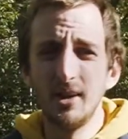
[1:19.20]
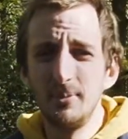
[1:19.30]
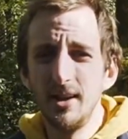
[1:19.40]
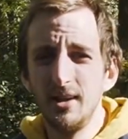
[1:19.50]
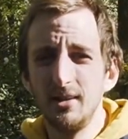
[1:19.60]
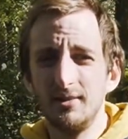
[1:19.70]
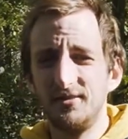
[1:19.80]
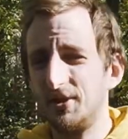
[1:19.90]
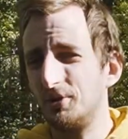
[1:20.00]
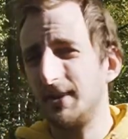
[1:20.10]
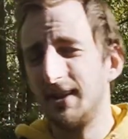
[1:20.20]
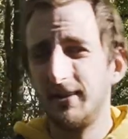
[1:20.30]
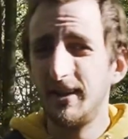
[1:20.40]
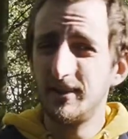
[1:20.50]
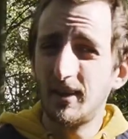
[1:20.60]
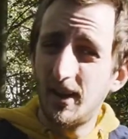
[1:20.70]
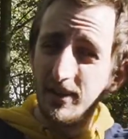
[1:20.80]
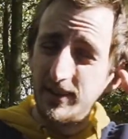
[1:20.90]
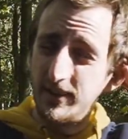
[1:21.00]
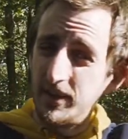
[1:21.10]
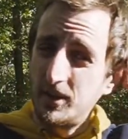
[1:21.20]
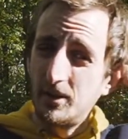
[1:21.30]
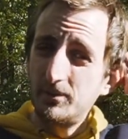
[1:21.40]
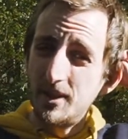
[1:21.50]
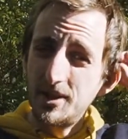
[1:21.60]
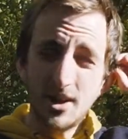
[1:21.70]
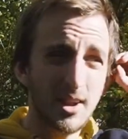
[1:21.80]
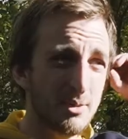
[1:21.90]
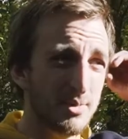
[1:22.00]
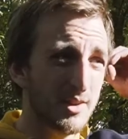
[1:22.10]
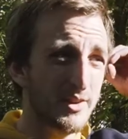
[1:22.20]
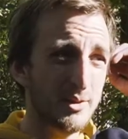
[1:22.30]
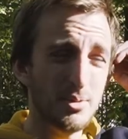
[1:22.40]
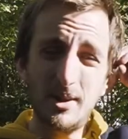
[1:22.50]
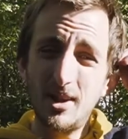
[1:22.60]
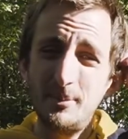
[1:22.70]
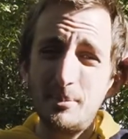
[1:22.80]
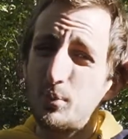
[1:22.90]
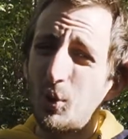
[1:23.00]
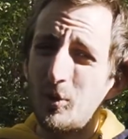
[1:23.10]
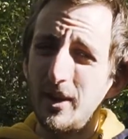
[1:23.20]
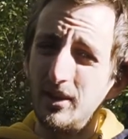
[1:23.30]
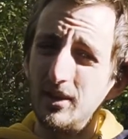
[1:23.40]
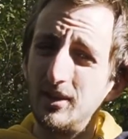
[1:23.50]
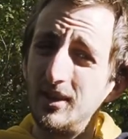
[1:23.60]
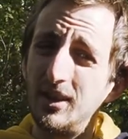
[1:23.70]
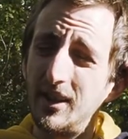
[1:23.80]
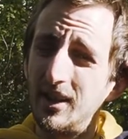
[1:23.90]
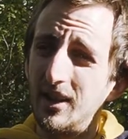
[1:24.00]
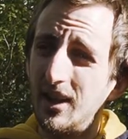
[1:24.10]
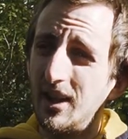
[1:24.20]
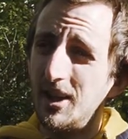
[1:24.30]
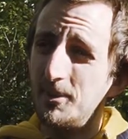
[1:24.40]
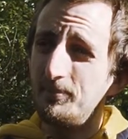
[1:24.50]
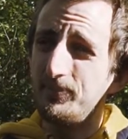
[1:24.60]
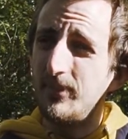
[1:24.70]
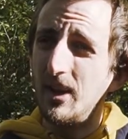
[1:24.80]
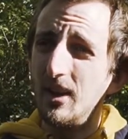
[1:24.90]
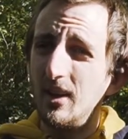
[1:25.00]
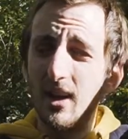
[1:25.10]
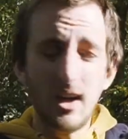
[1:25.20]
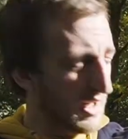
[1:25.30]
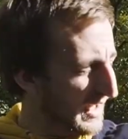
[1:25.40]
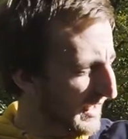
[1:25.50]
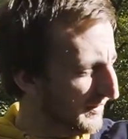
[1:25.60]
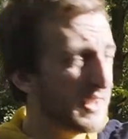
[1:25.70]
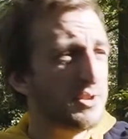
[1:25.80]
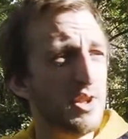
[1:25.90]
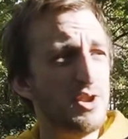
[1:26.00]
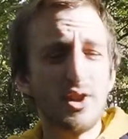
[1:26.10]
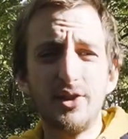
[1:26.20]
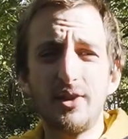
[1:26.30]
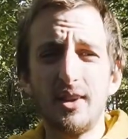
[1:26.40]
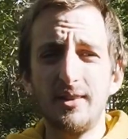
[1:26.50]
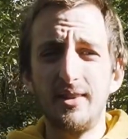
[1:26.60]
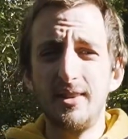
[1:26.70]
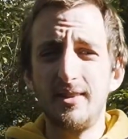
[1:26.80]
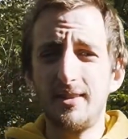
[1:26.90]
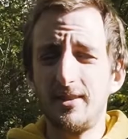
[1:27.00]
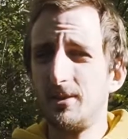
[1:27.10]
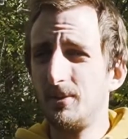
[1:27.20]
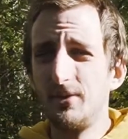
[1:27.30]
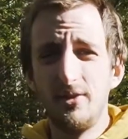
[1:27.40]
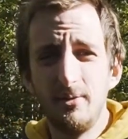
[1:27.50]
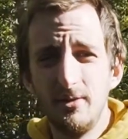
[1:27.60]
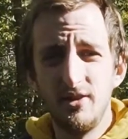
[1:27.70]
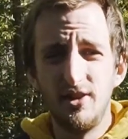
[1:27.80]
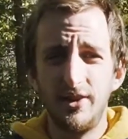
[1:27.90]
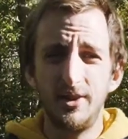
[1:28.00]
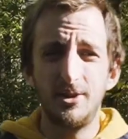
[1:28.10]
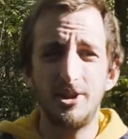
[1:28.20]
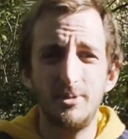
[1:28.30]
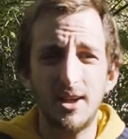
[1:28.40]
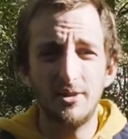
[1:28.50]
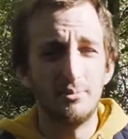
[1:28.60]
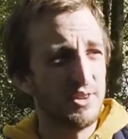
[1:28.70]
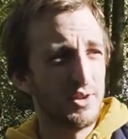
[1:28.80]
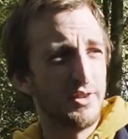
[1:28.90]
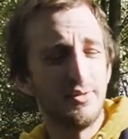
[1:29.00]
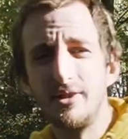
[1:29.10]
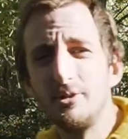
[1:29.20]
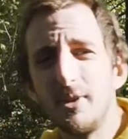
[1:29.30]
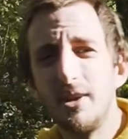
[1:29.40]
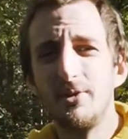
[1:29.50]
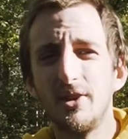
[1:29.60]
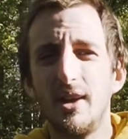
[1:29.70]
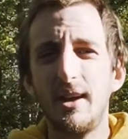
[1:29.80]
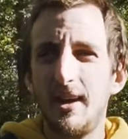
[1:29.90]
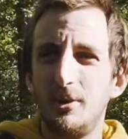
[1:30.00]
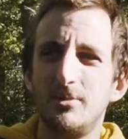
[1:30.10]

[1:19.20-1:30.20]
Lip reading: to be filming the entirety of my journey because it's probably going to be boring. I've literally just started this YouTube channel because a friend of mine was like, hey,